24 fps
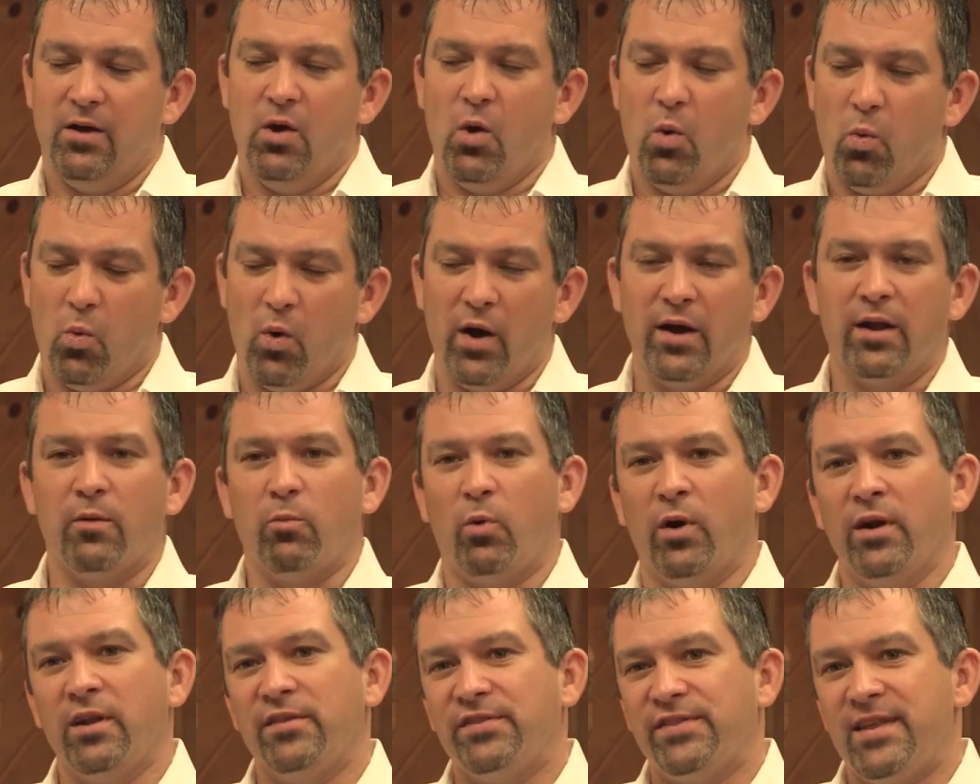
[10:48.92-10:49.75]

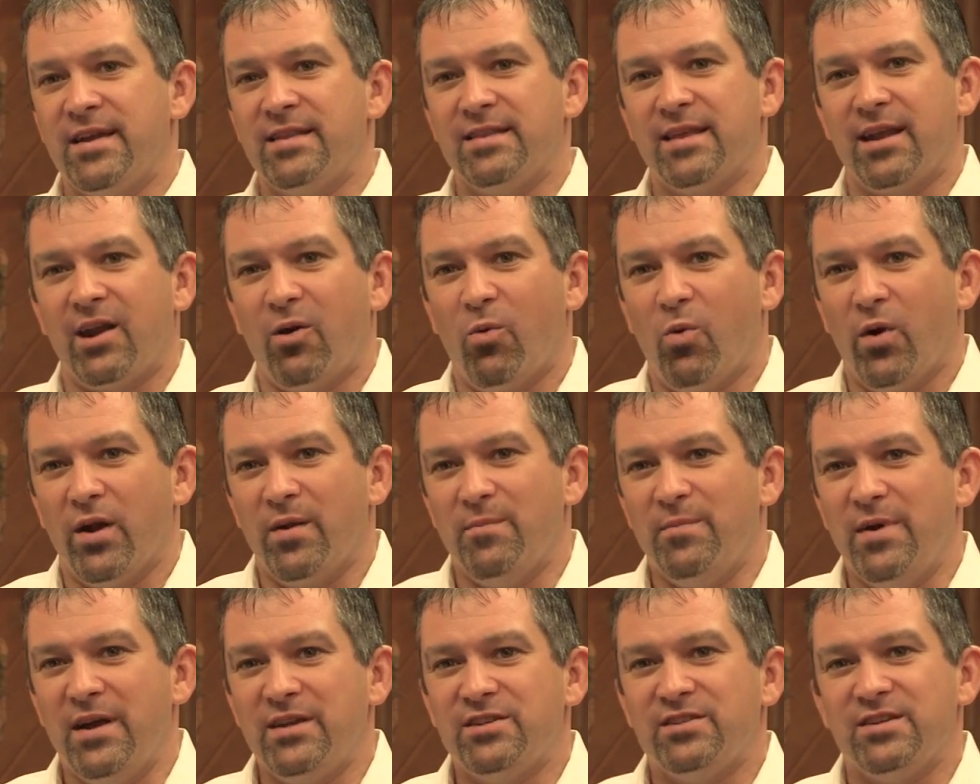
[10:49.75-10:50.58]
one thing that I want to
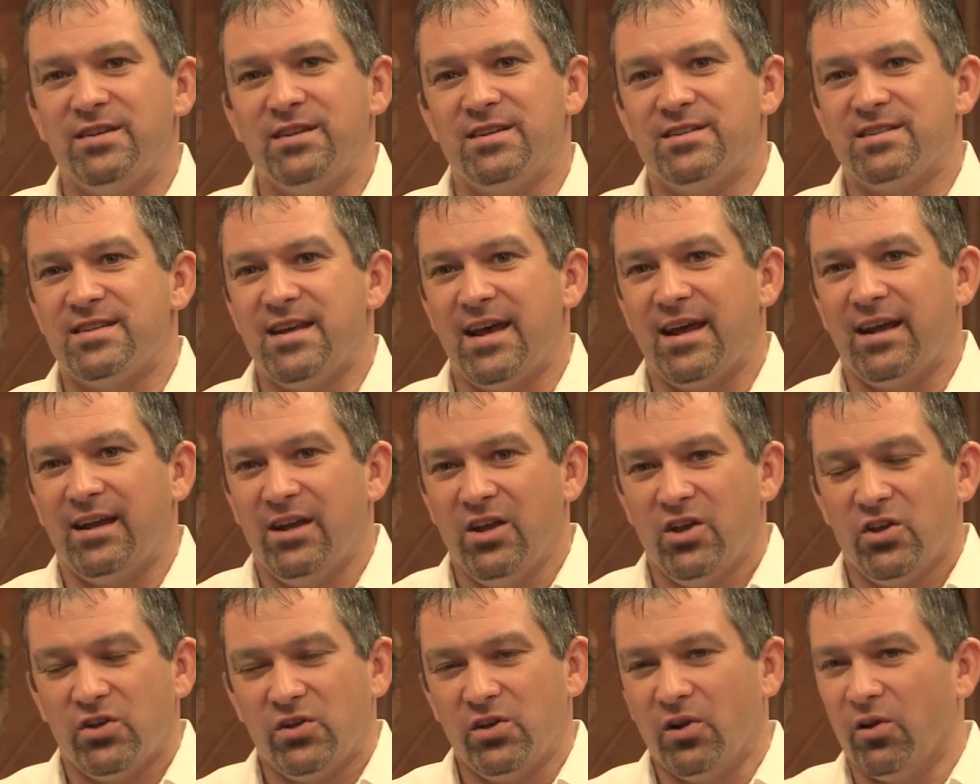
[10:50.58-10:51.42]
mention is that
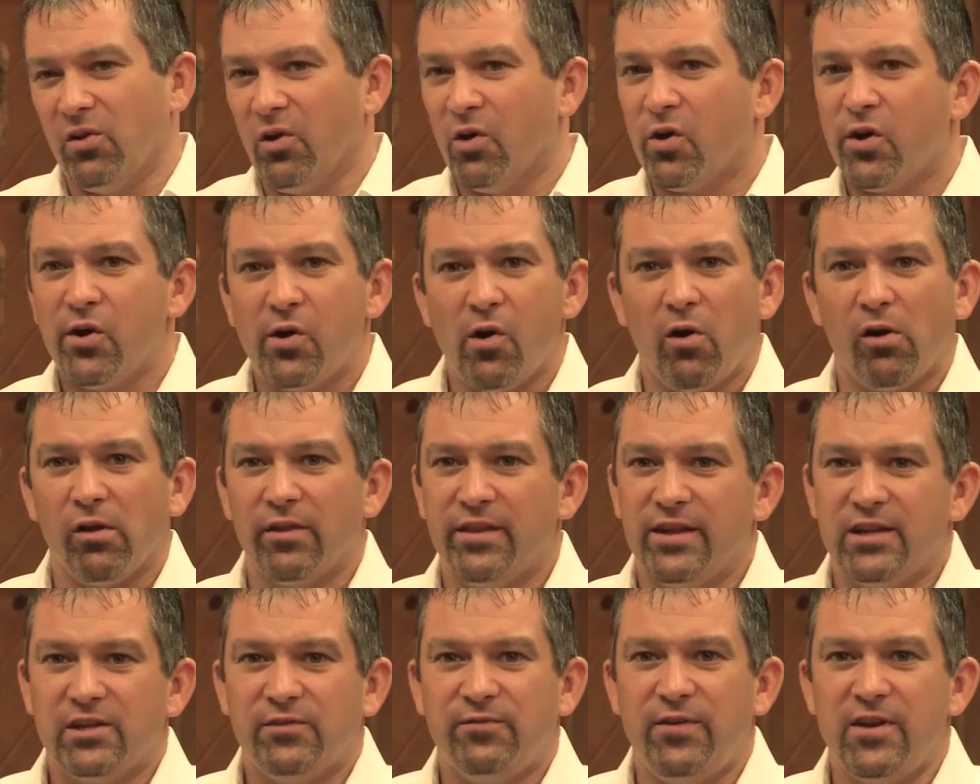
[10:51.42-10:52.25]
you look at all of
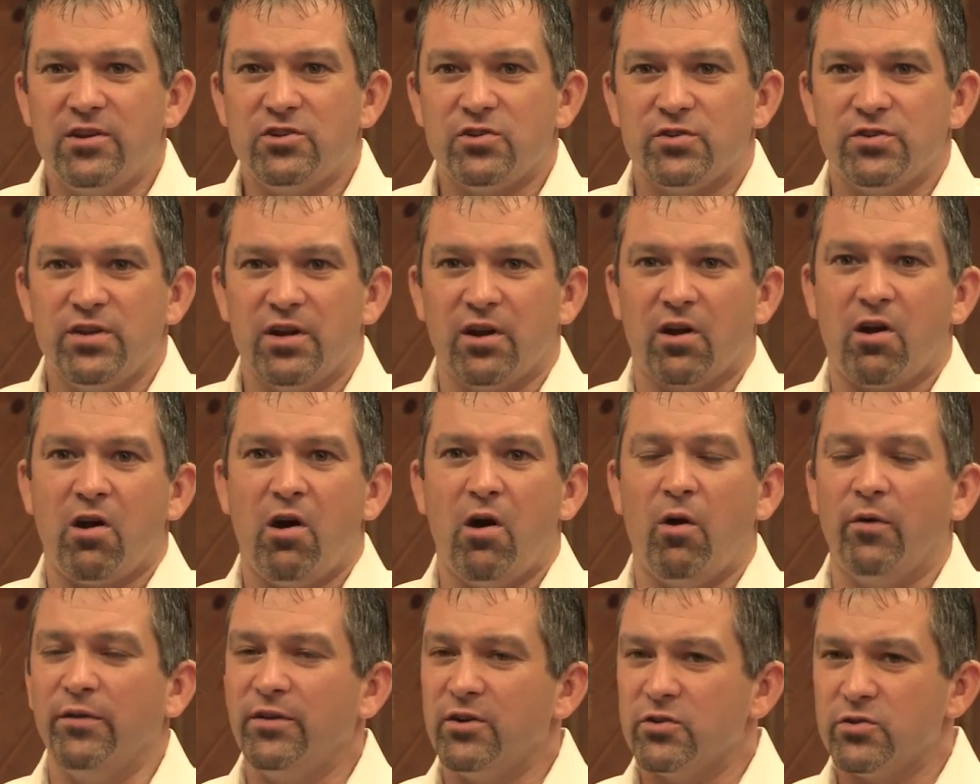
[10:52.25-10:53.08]
these features in a
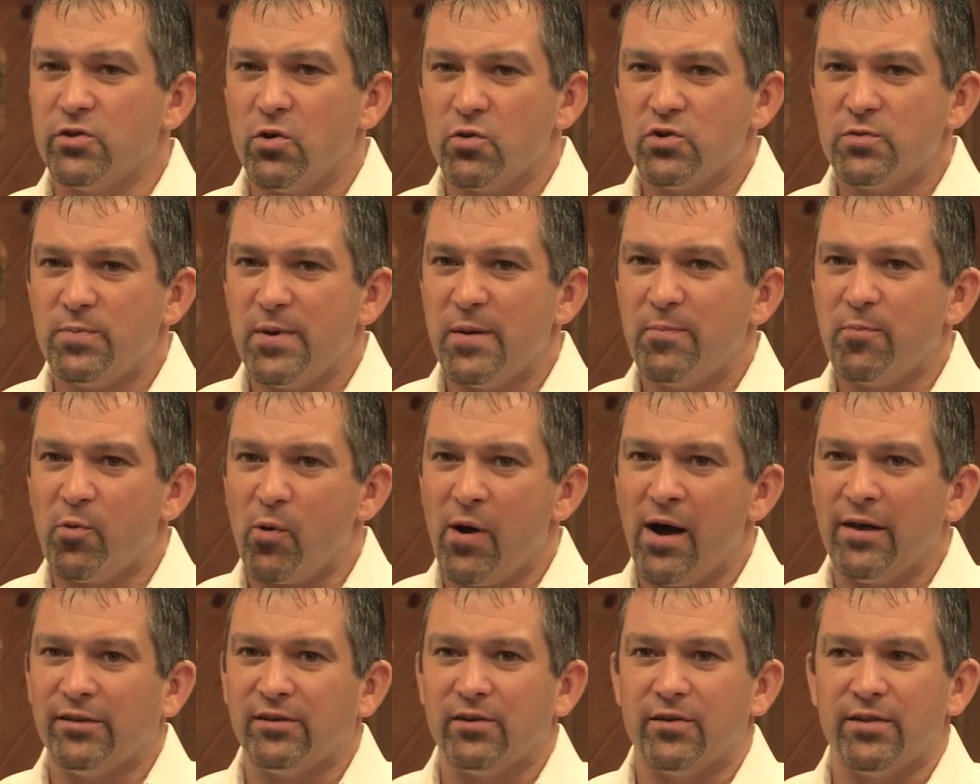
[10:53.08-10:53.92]
call, and there's those people
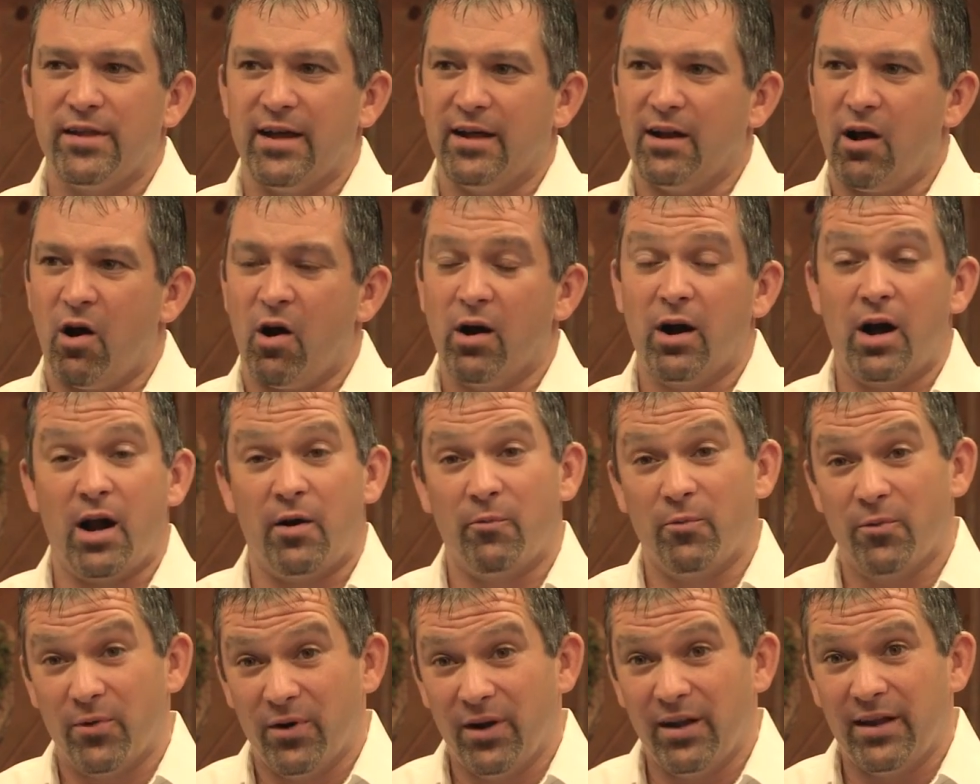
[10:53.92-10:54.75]
out there that are
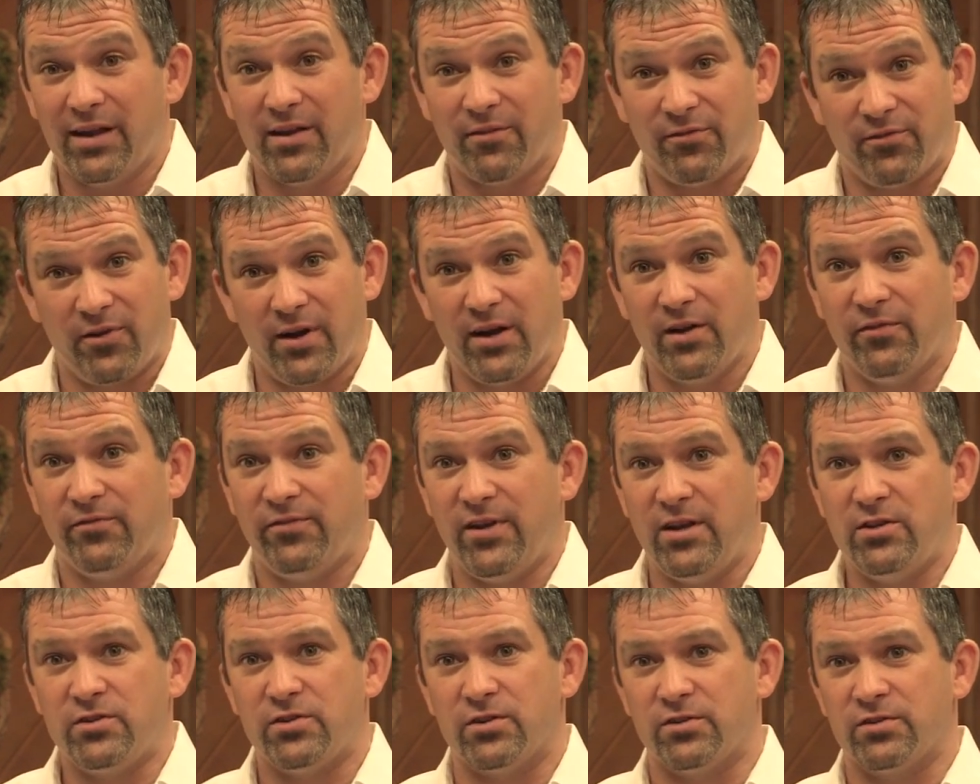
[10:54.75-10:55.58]
really afraid of
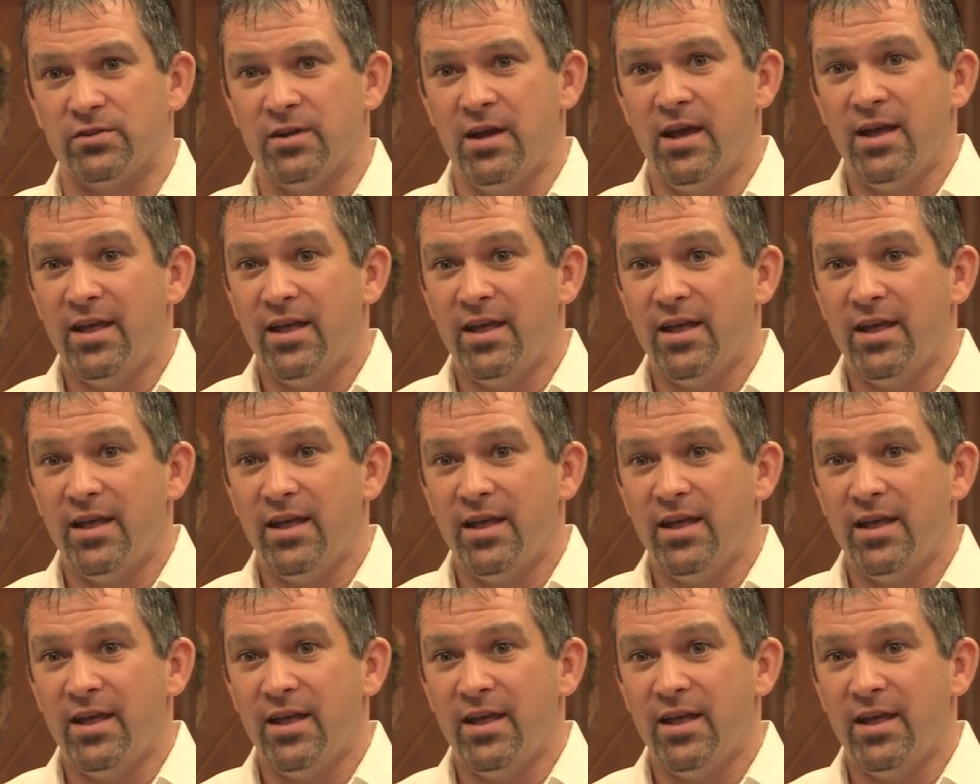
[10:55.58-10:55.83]
features.